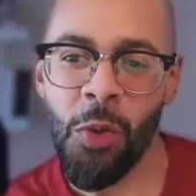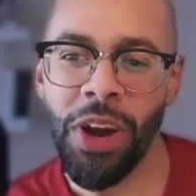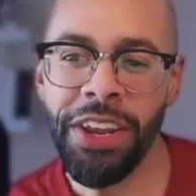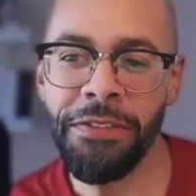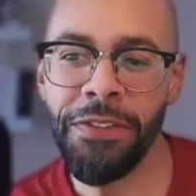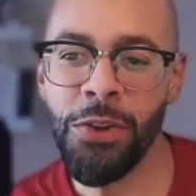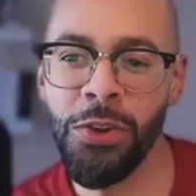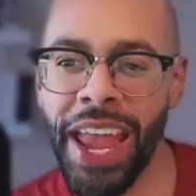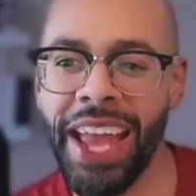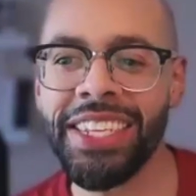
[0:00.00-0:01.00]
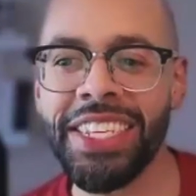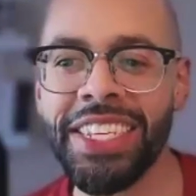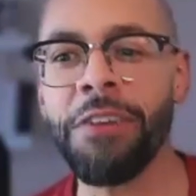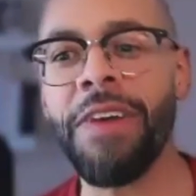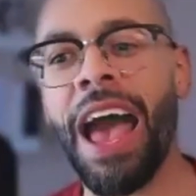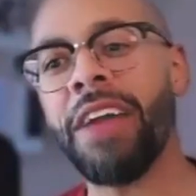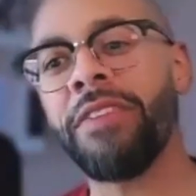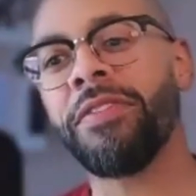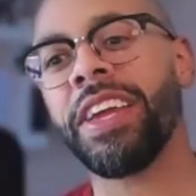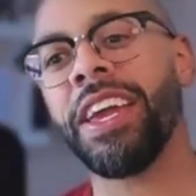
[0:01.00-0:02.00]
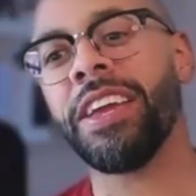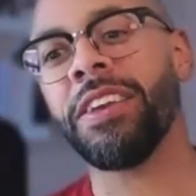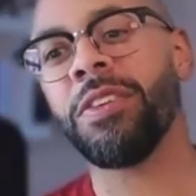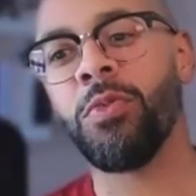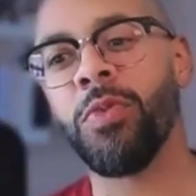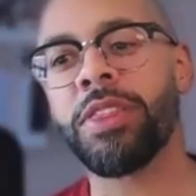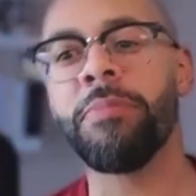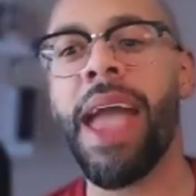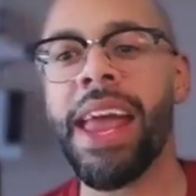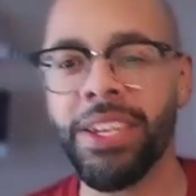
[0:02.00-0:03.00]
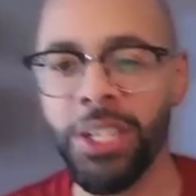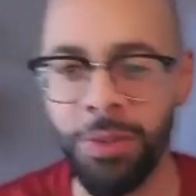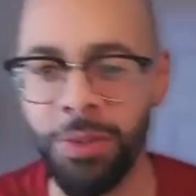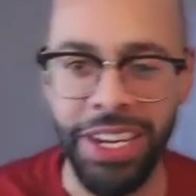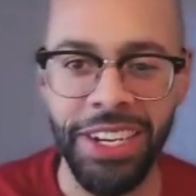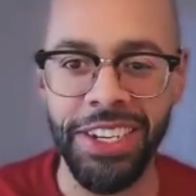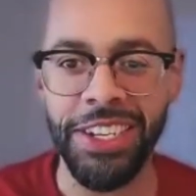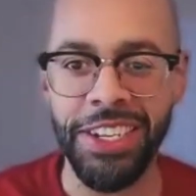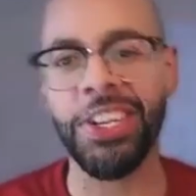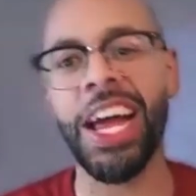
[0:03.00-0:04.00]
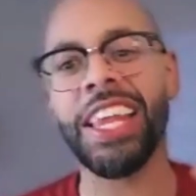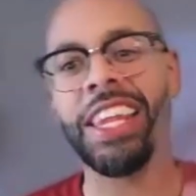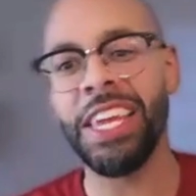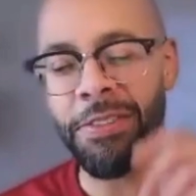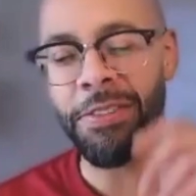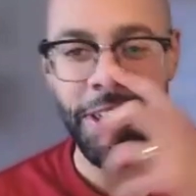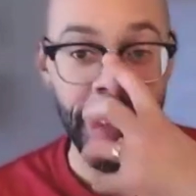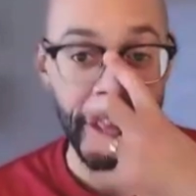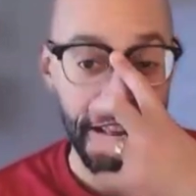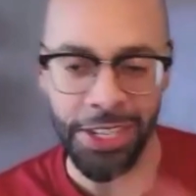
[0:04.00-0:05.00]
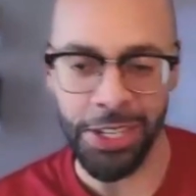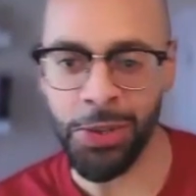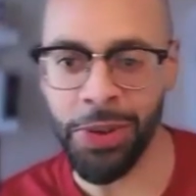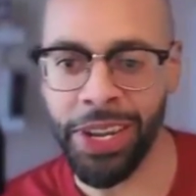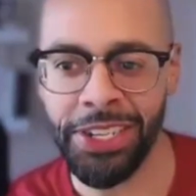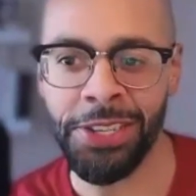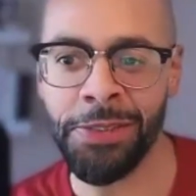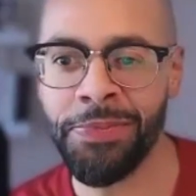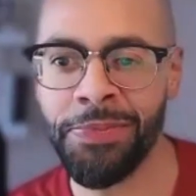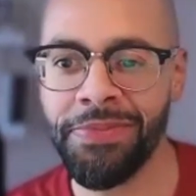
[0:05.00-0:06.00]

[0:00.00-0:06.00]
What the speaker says: What if you can't self-advocate with management? Should I leave in that situation?